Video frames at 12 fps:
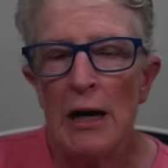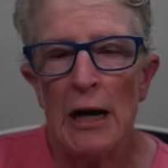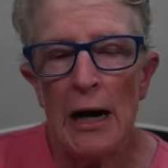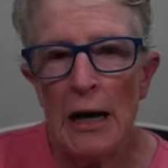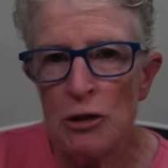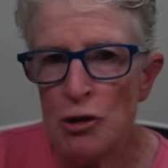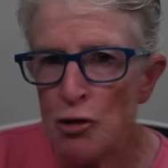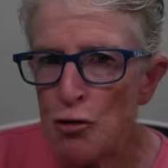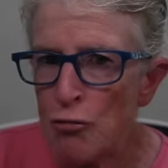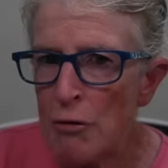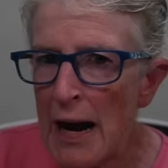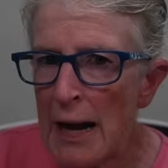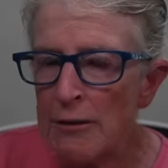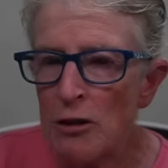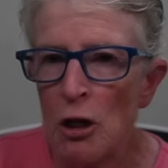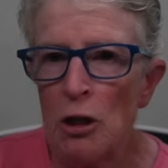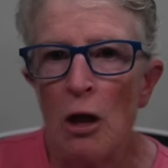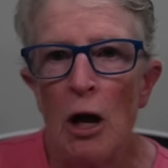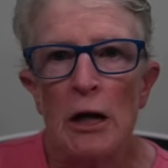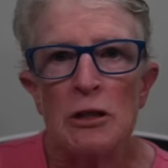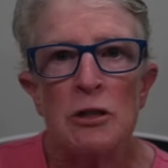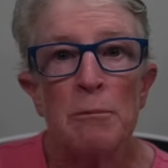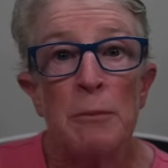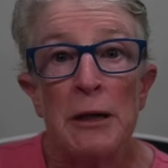uh, to drag the clock
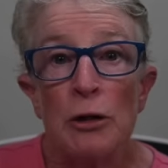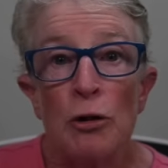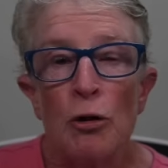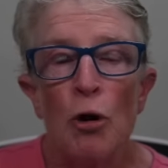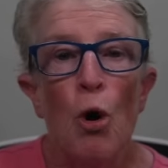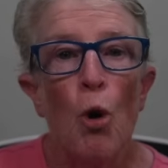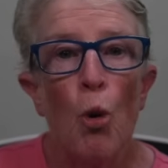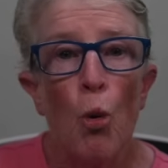to bigger,